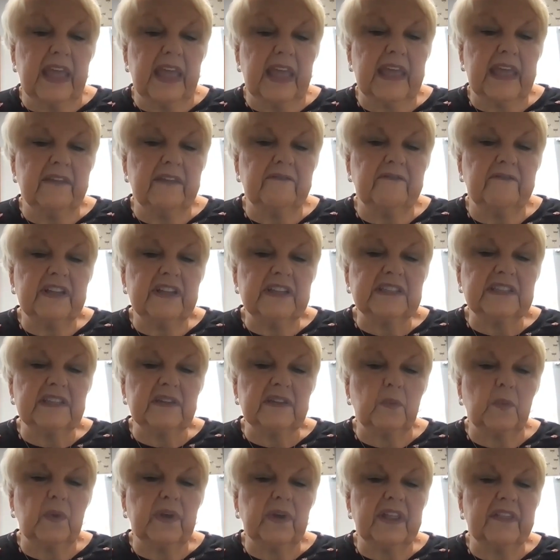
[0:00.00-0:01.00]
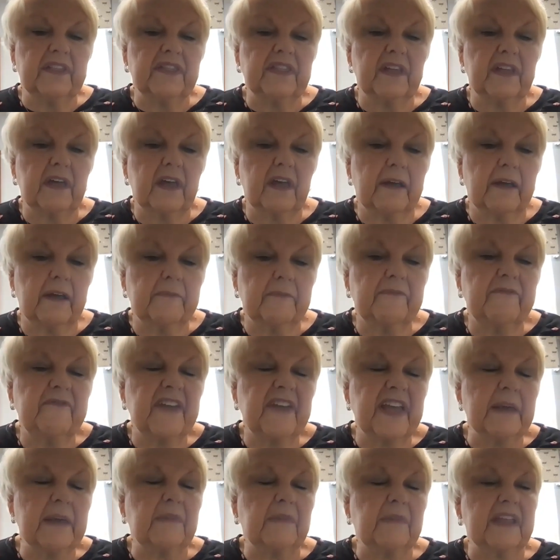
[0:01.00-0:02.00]
and visit with a
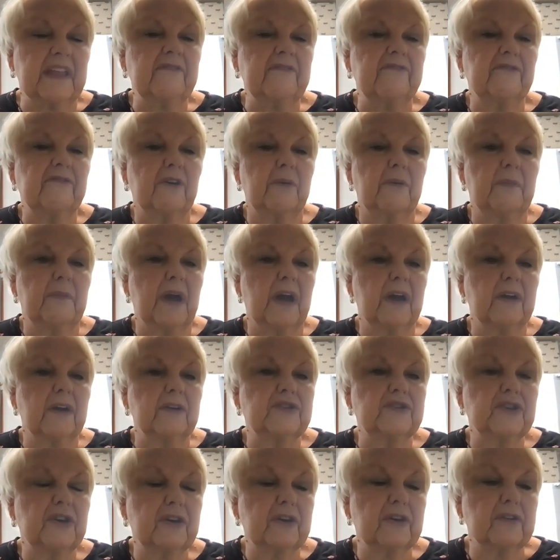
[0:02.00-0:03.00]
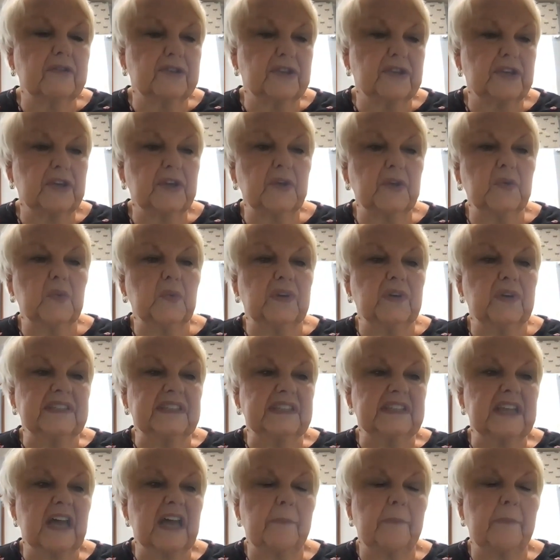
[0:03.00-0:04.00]
family from our church who
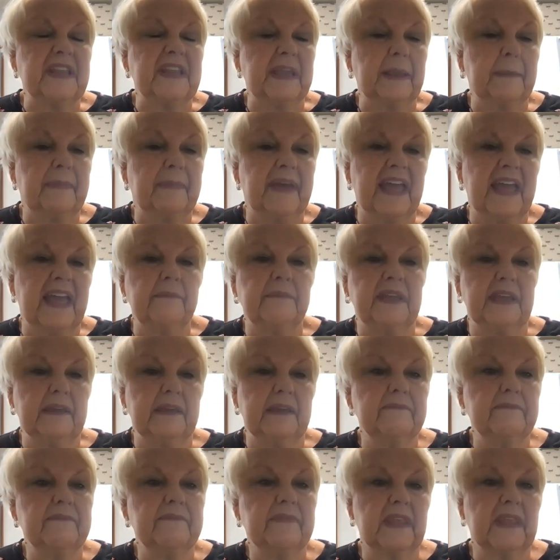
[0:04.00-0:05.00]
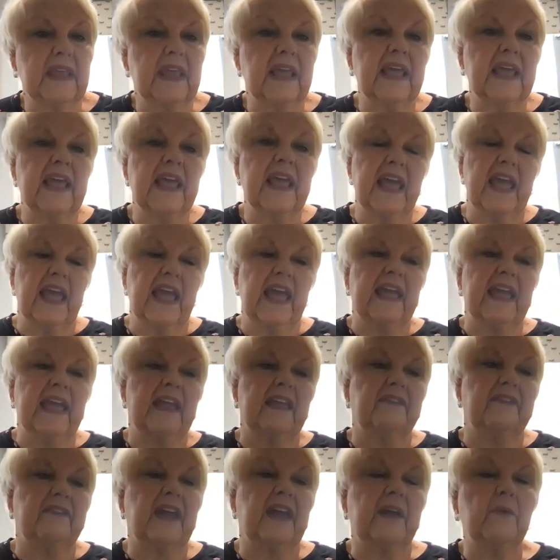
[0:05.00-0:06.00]
was adopting a baby.
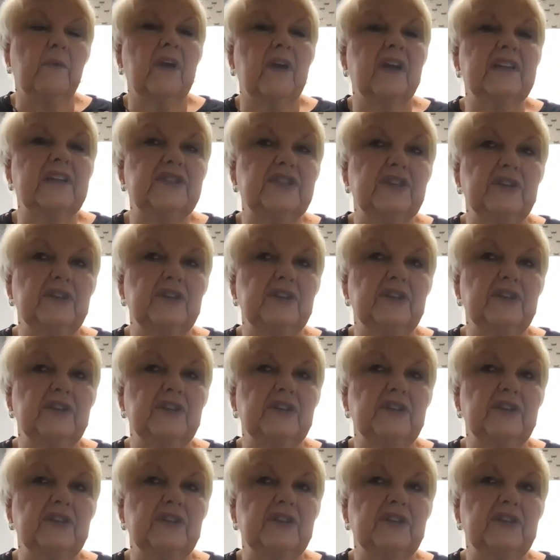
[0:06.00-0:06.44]
And they were at